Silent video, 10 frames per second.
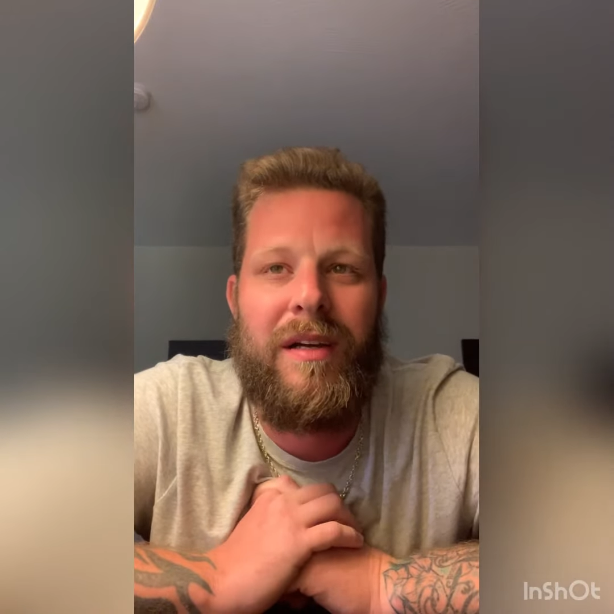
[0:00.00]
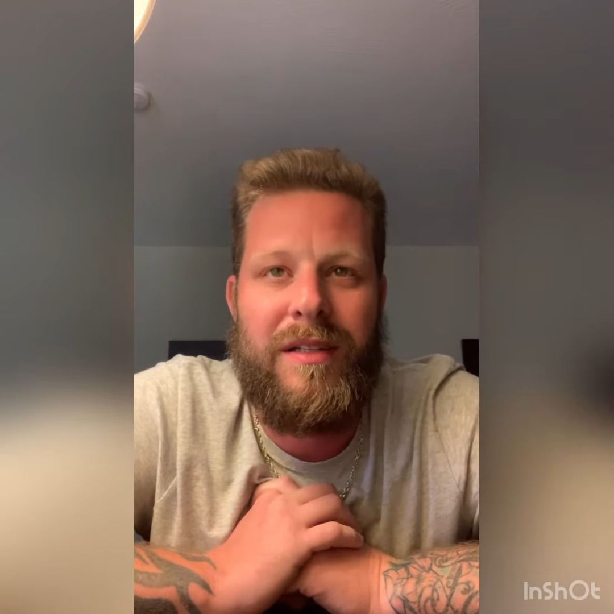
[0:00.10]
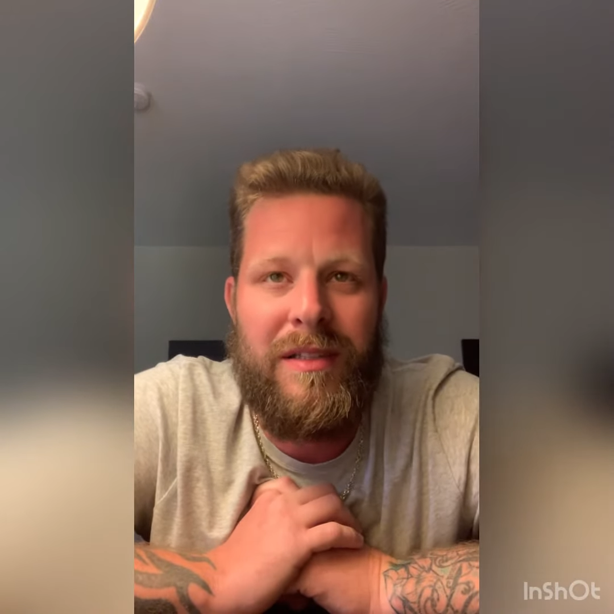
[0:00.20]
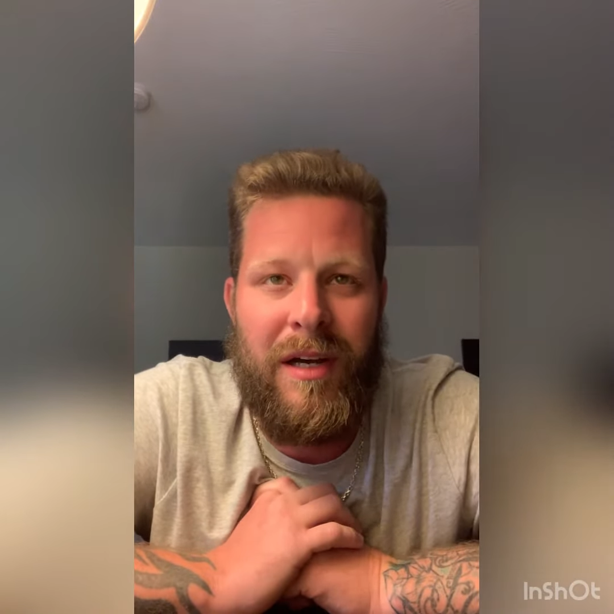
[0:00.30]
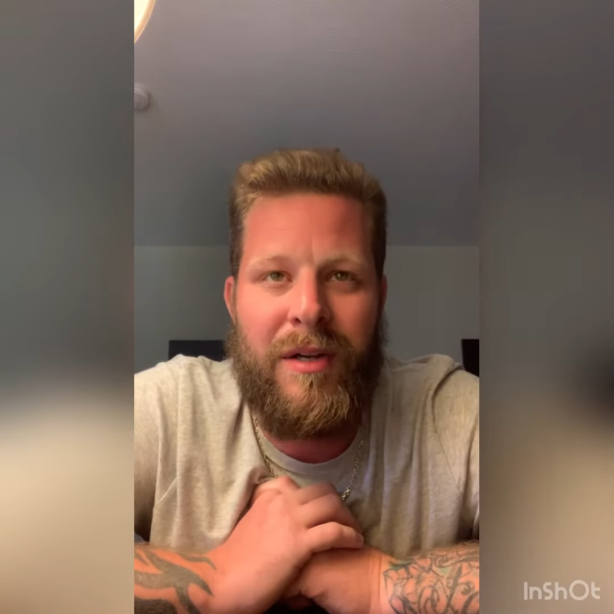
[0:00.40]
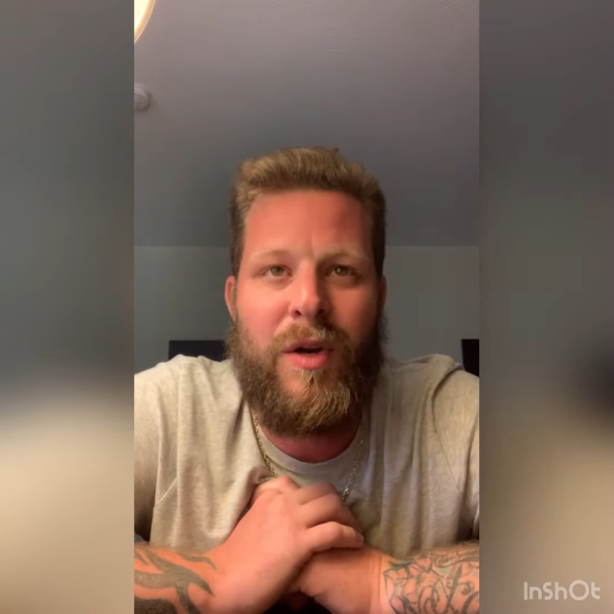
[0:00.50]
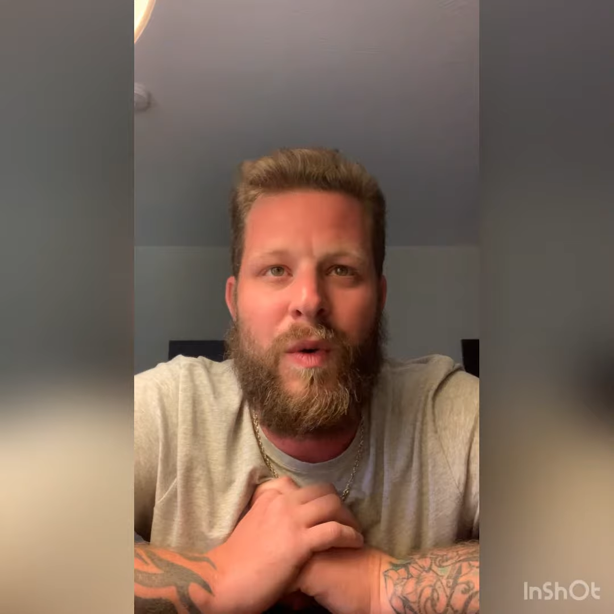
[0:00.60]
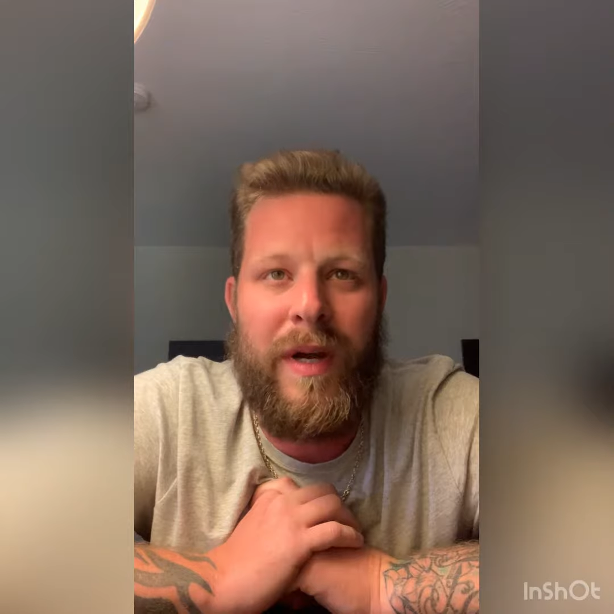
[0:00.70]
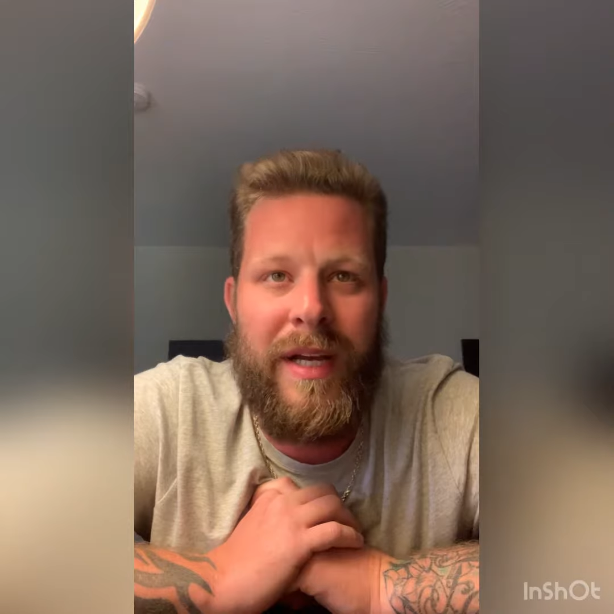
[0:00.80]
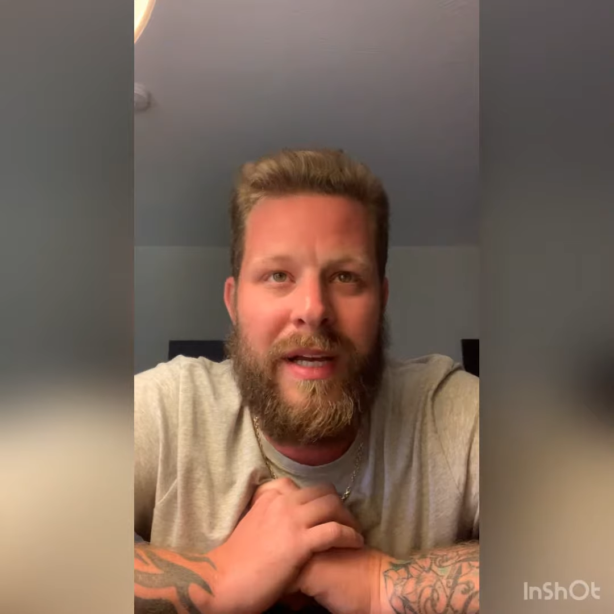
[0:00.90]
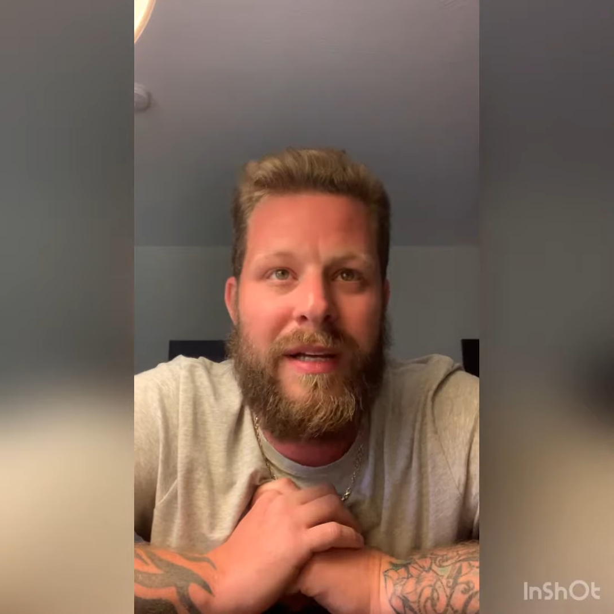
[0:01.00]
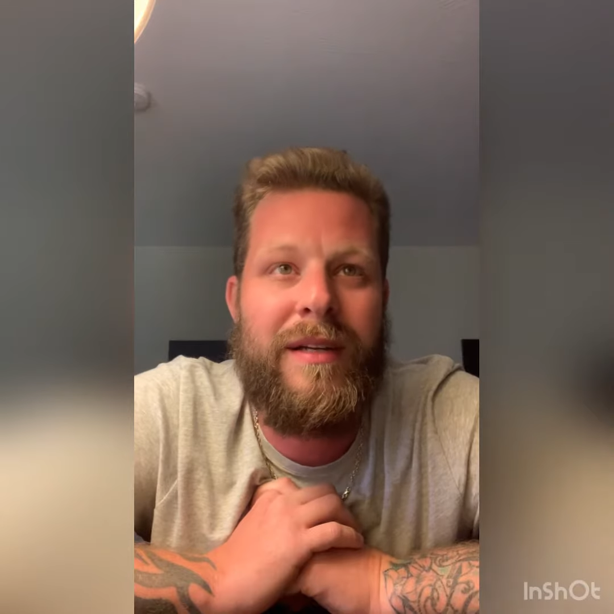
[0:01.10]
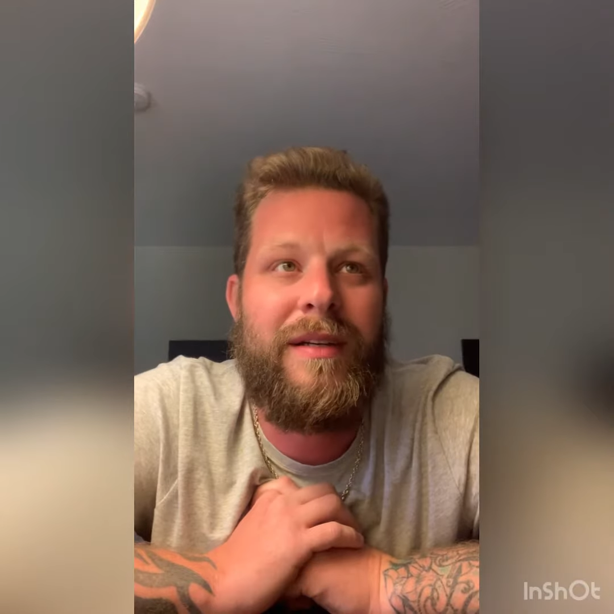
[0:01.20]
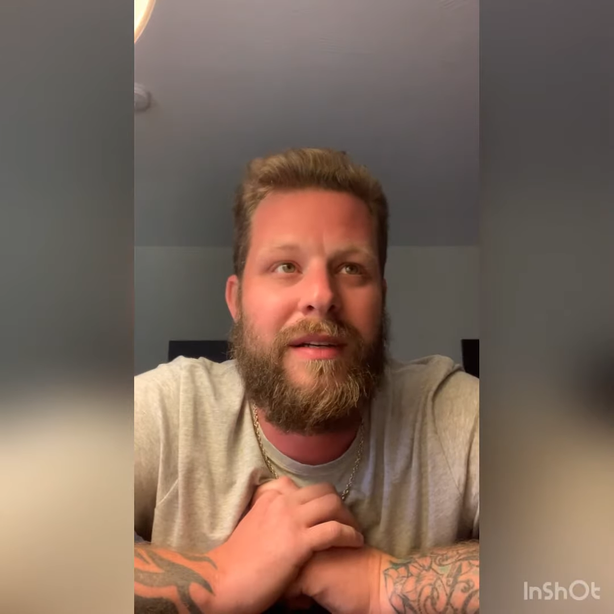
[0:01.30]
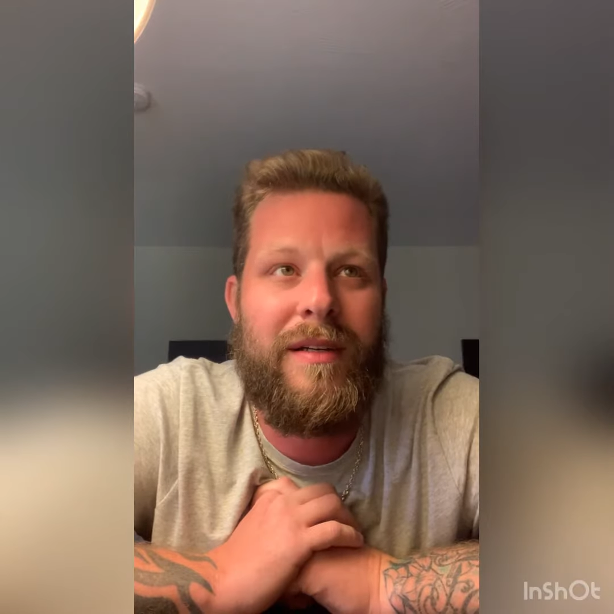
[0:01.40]
done quick
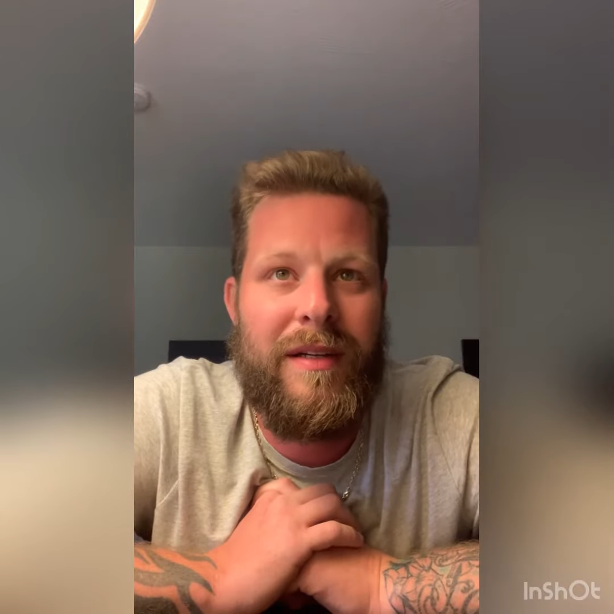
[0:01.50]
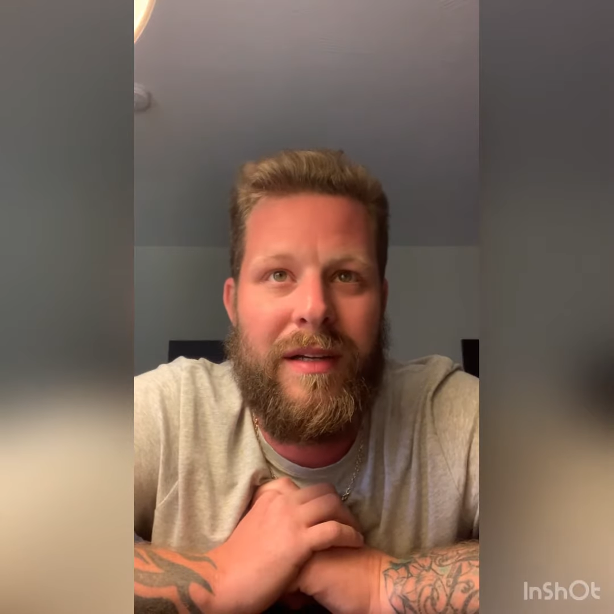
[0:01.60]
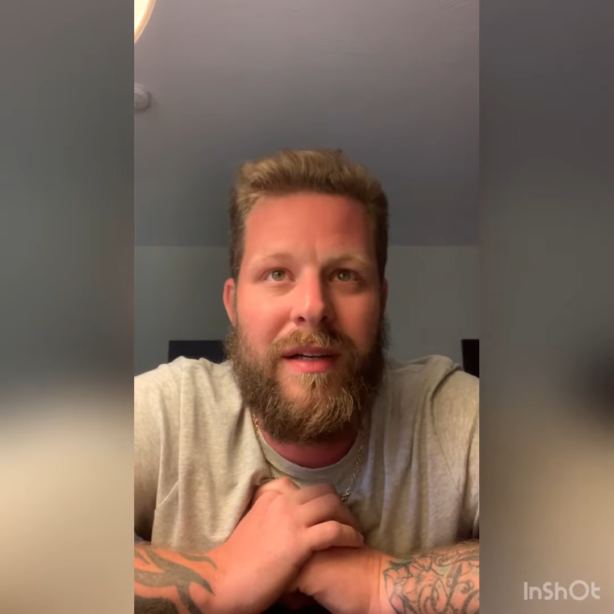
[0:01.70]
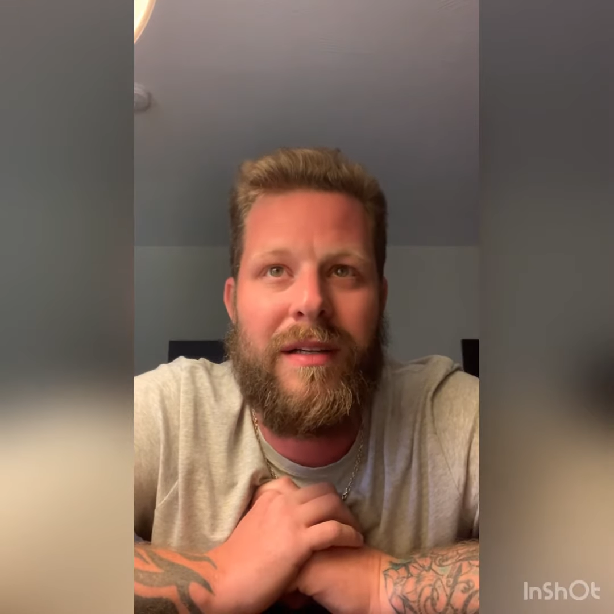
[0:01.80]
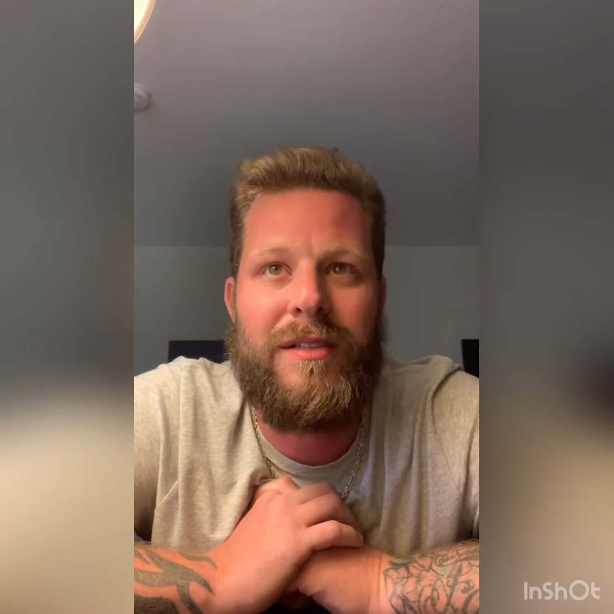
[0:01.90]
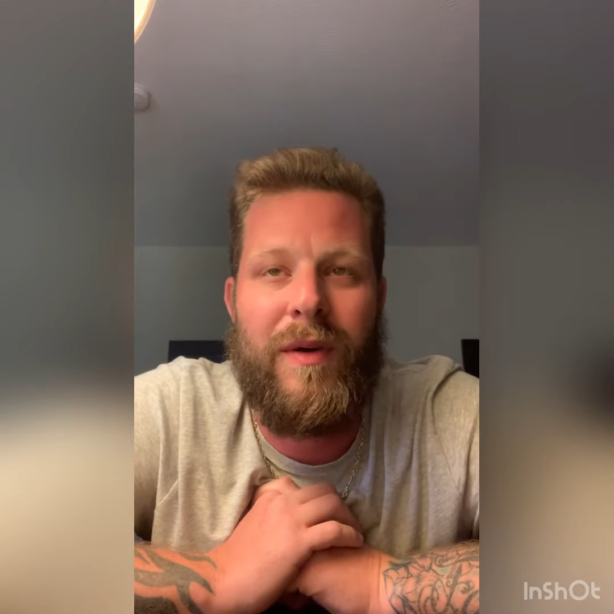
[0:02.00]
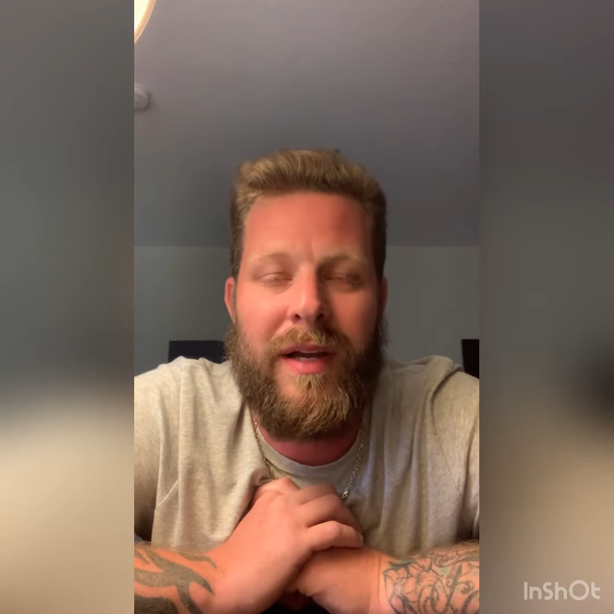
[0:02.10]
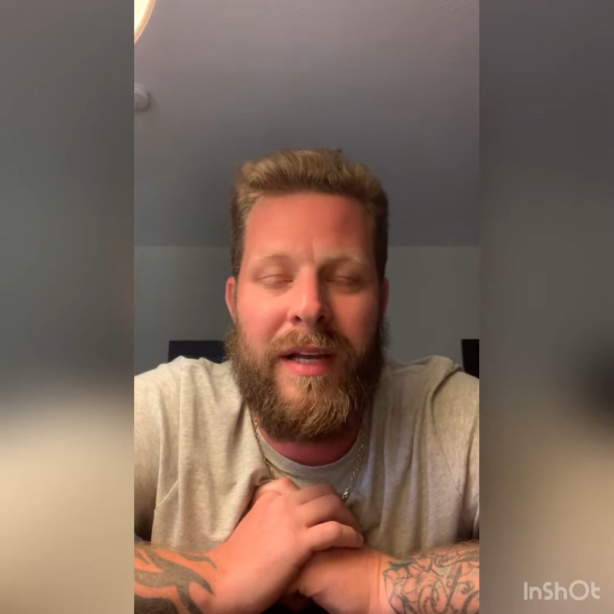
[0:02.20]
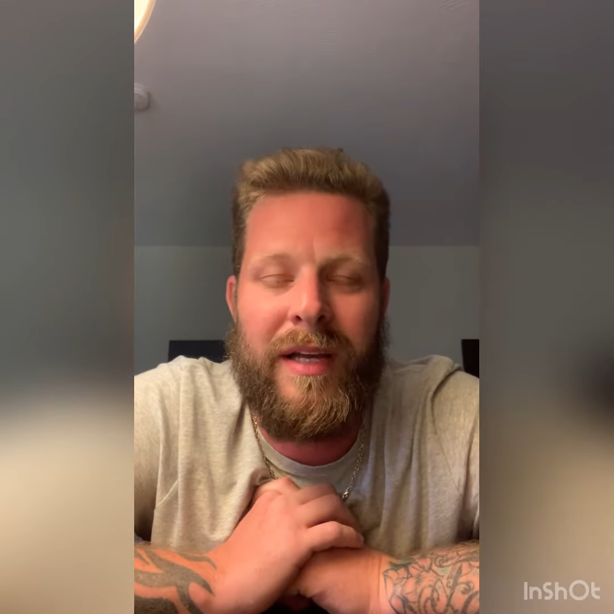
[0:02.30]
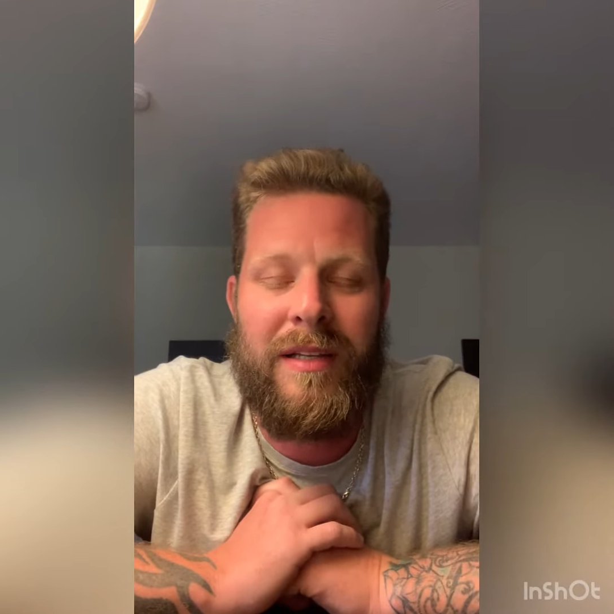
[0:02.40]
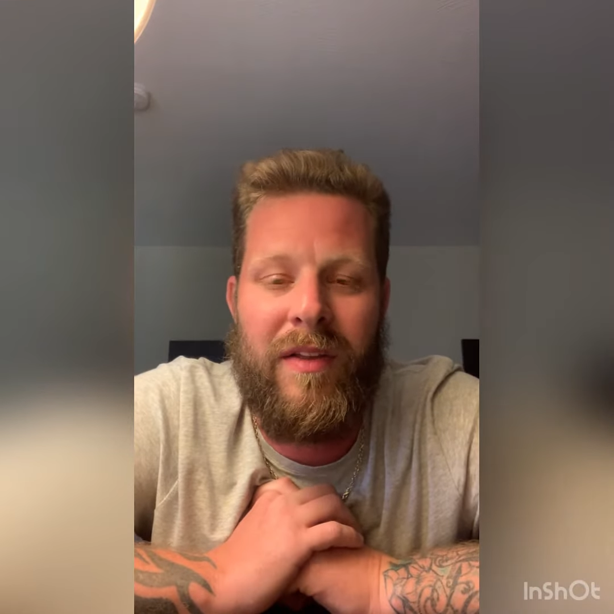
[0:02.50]
so I can get